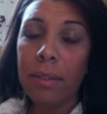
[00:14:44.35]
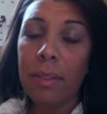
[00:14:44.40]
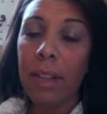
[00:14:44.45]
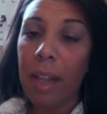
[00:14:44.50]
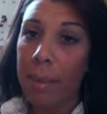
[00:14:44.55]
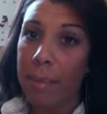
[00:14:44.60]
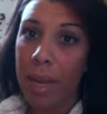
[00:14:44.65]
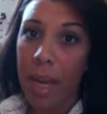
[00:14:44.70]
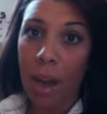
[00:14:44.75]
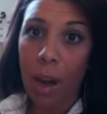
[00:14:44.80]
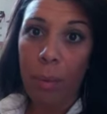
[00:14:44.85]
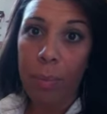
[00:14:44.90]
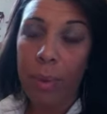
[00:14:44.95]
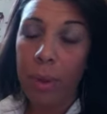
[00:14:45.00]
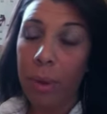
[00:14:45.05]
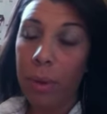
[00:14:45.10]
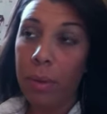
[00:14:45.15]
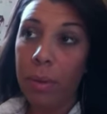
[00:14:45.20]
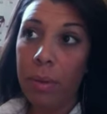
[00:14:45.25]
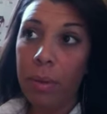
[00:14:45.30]
Let me help
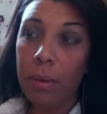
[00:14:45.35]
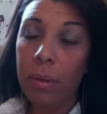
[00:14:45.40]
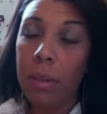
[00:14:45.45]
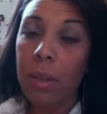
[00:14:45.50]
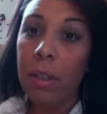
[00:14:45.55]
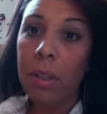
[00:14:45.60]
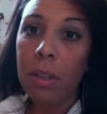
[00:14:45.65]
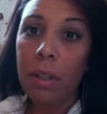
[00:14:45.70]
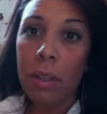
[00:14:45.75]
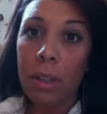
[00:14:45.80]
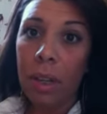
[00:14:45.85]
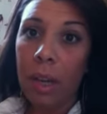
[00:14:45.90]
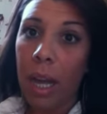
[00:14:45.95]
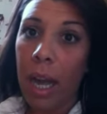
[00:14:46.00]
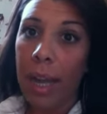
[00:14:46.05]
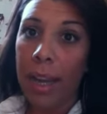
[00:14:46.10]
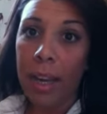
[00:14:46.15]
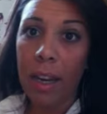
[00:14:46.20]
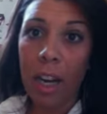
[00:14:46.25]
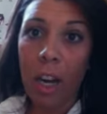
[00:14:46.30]
you.
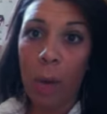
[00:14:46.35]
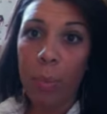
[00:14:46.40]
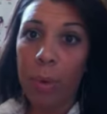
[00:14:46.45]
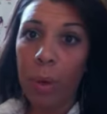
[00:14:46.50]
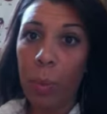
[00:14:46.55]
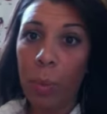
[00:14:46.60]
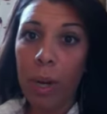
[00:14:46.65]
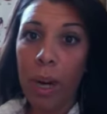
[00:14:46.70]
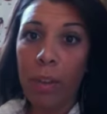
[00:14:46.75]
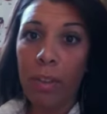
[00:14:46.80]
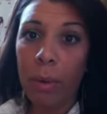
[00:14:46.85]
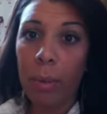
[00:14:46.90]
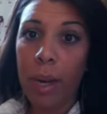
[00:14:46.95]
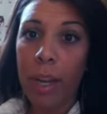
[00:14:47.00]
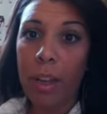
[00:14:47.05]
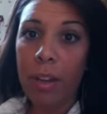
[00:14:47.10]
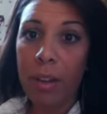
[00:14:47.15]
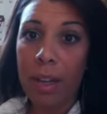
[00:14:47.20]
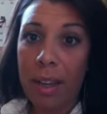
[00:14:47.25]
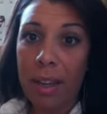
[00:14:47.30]
I can help you in whatever
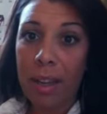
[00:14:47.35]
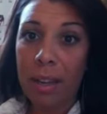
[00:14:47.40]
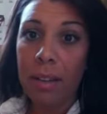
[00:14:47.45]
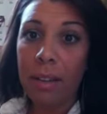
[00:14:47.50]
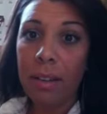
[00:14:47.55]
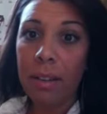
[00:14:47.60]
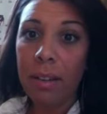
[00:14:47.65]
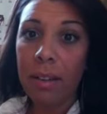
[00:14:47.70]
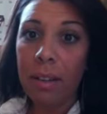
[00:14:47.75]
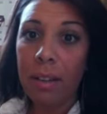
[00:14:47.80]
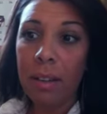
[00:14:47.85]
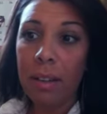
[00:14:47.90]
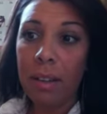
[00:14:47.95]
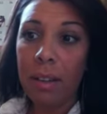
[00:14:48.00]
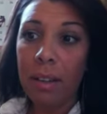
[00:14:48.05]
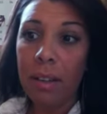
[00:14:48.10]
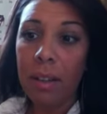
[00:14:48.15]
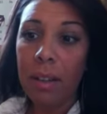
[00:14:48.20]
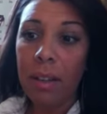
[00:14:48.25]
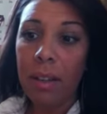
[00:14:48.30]
way you need.
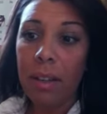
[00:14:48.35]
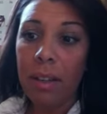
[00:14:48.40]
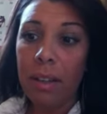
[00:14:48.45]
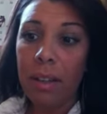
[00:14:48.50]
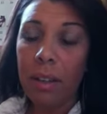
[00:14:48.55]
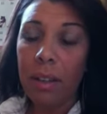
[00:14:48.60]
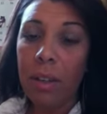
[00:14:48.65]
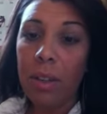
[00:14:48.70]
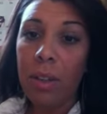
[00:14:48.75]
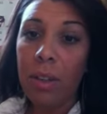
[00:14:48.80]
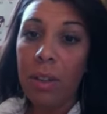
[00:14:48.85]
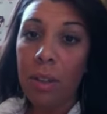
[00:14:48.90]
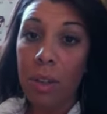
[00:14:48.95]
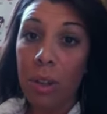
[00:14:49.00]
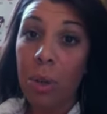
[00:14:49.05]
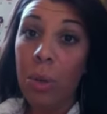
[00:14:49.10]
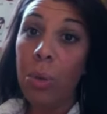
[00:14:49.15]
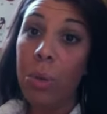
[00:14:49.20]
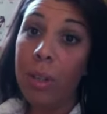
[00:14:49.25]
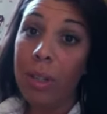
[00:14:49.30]

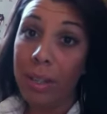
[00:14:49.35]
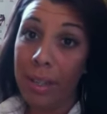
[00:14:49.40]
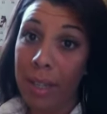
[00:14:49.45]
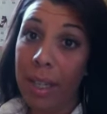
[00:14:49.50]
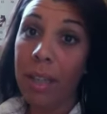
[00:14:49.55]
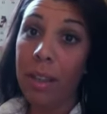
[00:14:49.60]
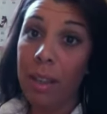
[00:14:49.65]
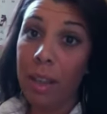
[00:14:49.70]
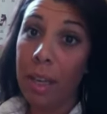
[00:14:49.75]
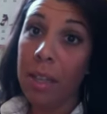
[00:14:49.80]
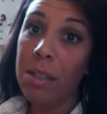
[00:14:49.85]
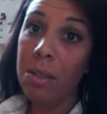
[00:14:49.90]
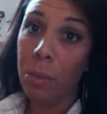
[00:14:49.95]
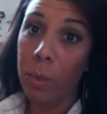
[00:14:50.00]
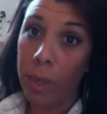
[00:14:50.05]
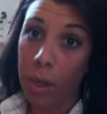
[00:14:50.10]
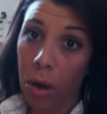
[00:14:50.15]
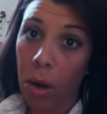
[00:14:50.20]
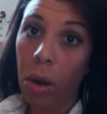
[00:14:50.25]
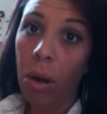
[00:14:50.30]
You need this.
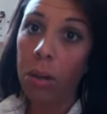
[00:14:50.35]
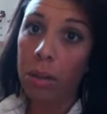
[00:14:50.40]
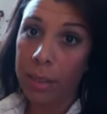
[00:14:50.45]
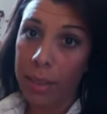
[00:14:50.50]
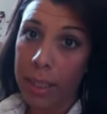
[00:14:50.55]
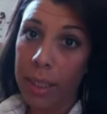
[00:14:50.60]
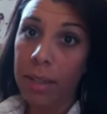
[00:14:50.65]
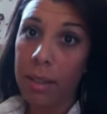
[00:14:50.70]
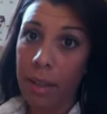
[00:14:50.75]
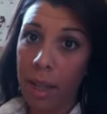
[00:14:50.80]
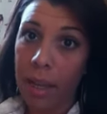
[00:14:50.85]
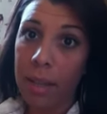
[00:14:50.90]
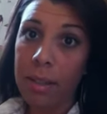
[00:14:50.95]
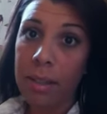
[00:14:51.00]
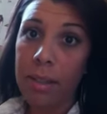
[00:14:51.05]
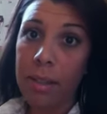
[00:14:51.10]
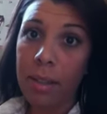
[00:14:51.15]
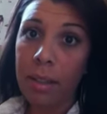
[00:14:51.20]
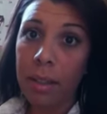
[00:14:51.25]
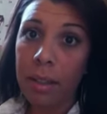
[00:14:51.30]
We all need
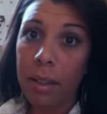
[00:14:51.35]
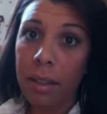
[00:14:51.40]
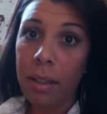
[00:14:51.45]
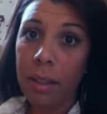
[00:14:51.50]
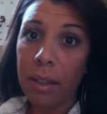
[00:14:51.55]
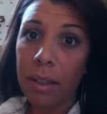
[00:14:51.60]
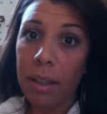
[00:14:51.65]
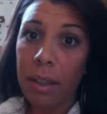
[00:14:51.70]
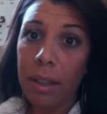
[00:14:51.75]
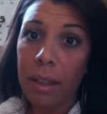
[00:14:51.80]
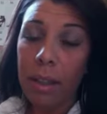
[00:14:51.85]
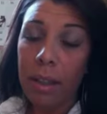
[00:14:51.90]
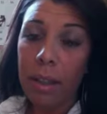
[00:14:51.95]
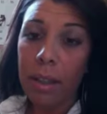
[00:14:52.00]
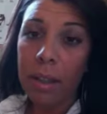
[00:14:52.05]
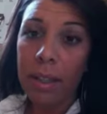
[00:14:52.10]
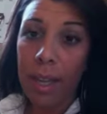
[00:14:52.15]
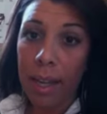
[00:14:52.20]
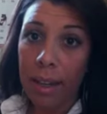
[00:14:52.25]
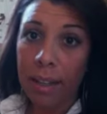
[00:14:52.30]
this.
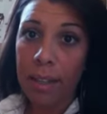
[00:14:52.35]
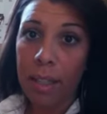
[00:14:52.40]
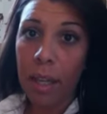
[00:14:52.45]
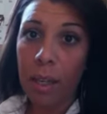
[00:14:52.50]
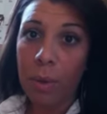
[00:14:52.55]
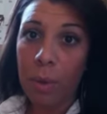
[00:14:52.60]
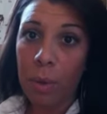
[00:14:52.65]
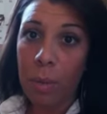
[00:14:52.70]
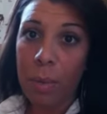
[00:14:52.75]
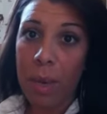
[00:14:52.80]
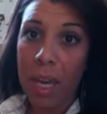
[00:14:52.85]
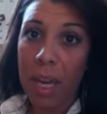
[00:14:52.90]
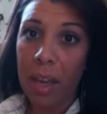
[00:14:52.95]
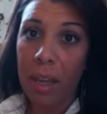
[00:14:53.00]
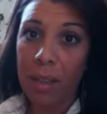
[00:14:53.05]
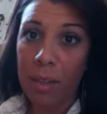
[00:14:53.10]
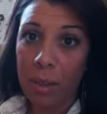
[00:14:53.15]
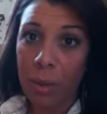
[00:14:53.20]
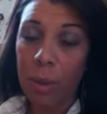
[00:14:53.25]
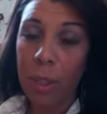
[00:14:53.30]
Get in touch with me
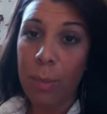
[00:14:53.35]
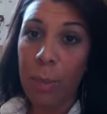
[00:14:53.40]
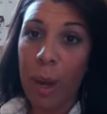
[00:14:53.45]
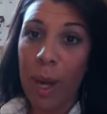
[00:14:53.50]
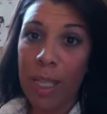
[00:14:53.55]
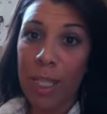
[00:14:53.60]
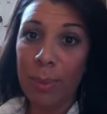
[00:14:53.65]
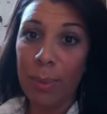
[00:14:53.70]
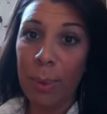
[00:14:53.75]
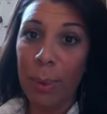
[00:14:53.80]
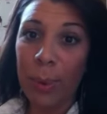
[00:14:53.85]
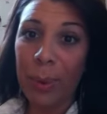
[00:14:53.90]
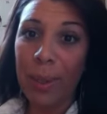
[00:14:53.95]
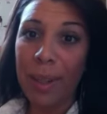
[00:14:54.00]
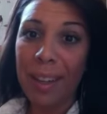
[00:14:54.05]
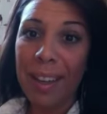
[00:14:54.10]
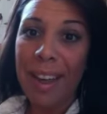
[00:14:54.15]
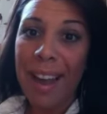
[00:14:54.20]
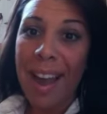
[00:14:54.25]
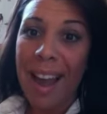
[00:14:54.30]
as soon as possible,
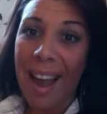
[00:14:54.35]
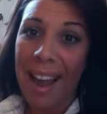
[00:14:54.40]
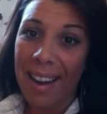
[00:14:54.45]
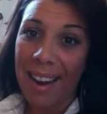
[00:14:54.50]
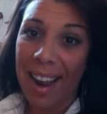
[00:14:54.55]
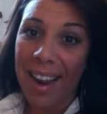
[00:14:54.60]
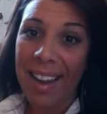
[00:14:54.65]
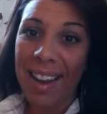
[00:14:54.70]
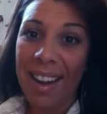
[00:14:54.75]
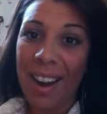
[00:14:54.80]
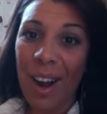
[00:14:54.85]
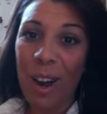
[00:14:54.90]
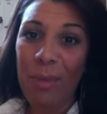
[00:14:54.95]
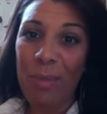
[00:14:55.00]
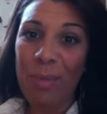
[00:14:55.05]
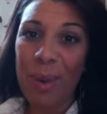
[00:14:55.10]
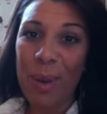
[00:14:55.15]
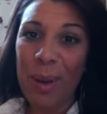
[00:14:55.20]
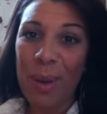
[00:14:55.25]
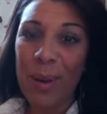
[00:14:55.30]
and I can
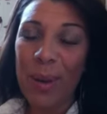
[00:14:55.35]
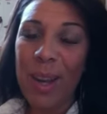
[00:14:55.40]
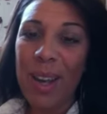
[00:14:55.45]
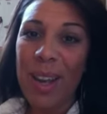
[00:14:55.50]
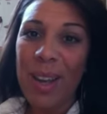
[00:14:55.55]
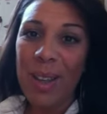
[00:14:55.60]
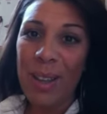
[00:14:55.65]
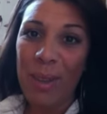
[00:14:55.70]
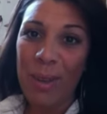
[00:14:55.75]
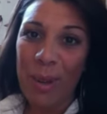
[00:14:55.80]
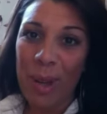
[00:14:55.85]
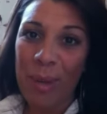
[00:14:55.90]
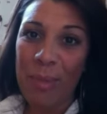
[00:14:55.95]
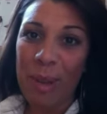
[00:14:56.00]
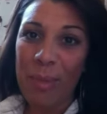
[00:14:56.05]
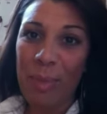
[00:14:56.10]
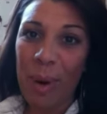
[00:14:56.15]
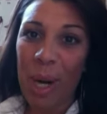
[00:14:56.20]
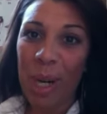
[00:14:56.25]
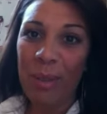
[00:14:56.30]
help you. you can
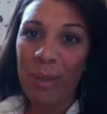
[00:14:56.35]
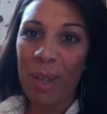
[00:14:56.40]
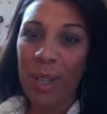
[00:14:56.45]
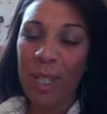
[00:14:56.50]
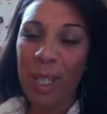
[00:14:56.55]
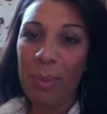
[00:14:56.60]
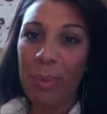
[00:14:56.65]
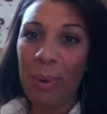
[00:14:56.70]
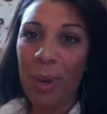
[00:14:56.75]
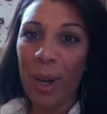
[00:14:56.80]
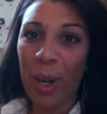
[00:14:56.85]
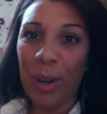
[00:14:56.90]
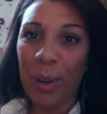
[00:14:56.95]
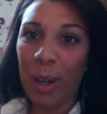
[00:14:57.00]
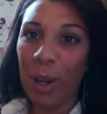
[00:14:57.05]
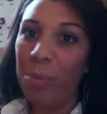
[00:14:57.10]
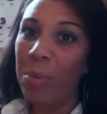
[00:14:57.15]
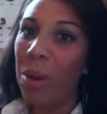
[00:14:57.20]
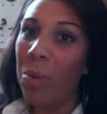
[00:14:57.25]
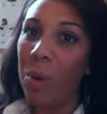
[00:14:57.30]
be part of our support
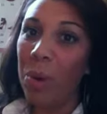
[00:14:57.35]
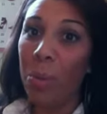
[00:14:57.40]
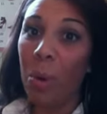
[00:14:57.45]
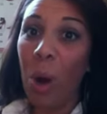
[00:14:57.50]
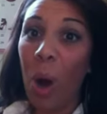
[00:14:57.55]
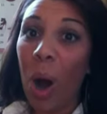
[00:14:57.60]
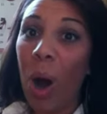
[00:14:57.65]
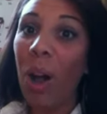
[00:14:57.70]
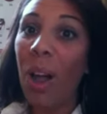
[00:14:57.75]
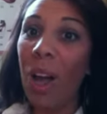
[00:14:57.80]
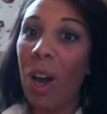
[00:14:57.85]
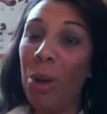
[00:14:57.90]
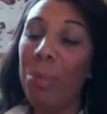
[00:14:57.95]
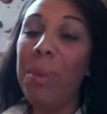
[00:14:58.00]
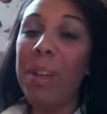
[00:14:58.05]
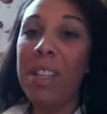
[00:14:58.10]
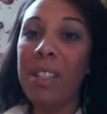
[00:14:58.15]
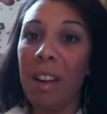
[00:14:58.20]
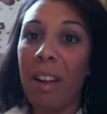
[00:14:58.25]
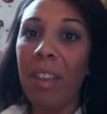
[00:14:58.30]
group, and we will all
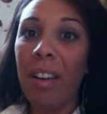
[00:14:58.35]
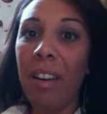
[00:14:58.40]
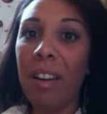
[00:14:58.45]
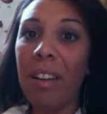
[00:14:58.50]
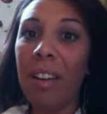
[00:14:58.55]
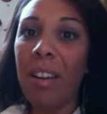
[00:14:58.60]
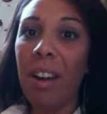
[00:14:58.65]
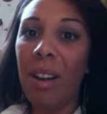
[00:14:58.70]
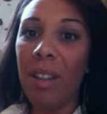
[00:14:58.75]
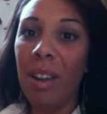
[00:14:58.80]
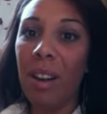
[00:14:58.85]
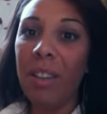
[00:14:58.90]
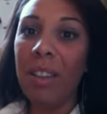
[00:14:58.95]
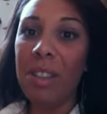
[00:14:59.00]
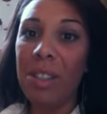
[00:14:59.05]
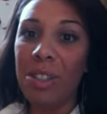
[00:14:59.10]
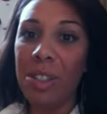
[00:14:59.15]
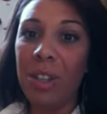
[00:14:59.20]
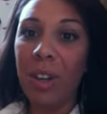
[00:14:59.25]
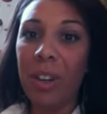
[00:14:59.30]
help each other along
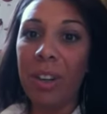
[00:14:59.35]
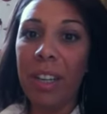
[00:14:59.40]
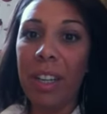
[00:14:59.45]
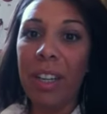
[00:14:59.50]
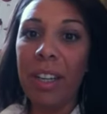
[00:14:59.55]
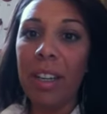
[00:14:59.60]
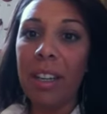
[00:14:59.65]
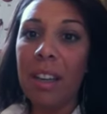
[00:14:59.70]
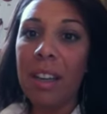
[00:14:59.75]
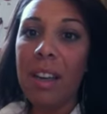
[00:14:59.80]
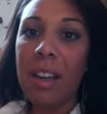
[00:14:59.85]
this journey.